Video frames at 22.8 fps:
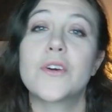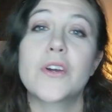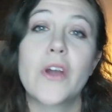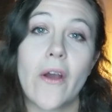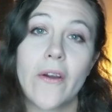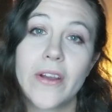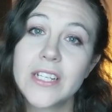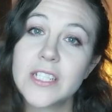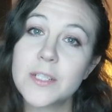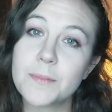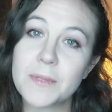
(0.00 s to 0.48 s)
you're
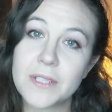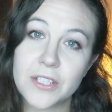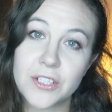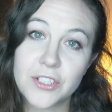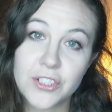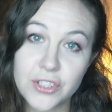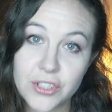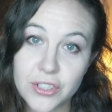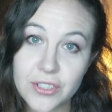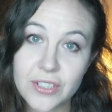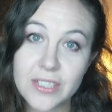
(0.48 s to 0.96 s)
going to be
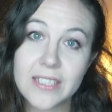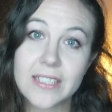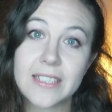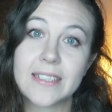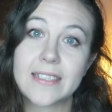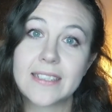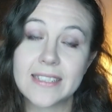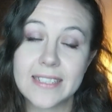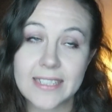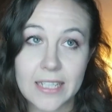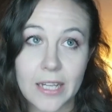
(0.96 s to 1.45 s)

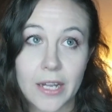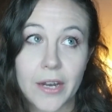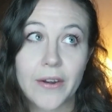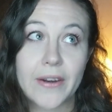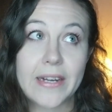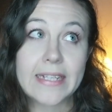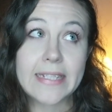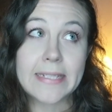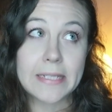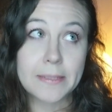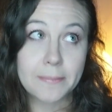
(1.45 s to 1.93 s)
inducing
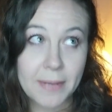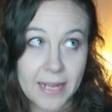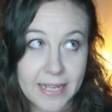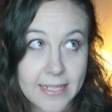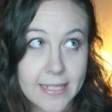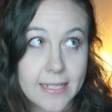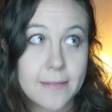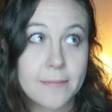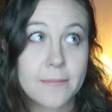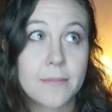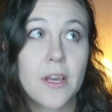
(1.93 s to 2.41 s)
ciliary
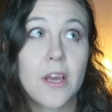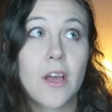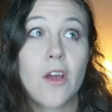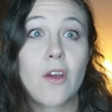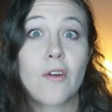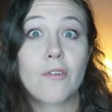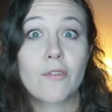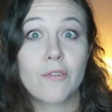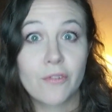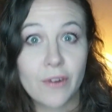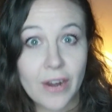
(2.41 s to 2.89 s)
spasm
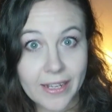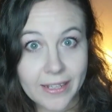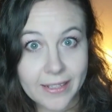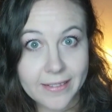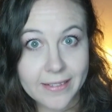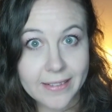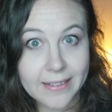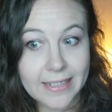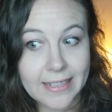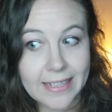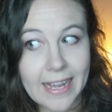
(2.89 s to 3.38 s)

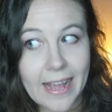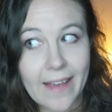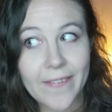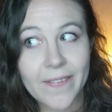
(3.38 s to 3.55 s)
regularly,